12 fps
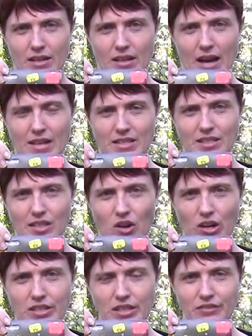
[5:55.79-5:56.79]
as seen
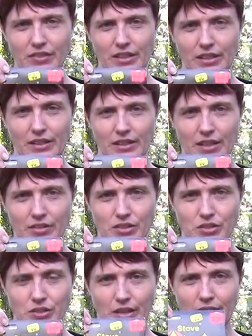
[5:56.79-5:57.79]
on TV, and
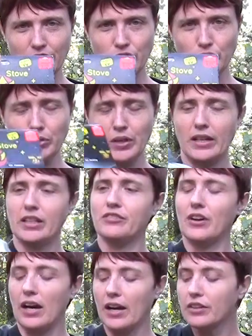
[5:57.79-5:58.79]
this is like
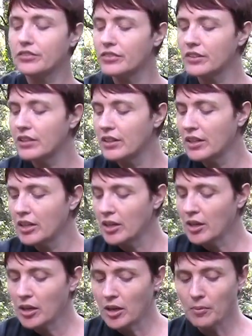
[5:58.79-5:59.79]
$2.95.
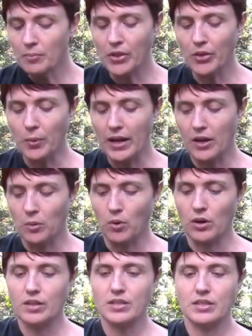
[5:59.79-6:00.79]
But the way it
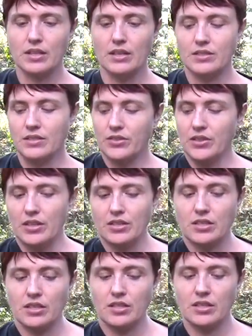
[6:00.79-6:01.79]
works is
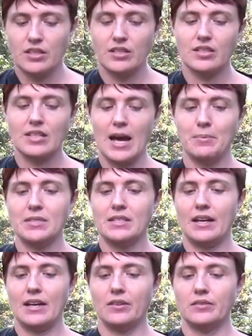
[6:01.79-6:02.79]
this snaps
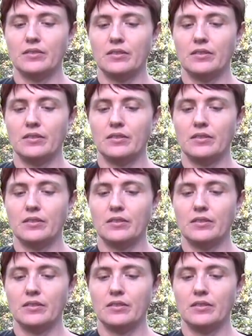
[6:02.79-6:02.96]
down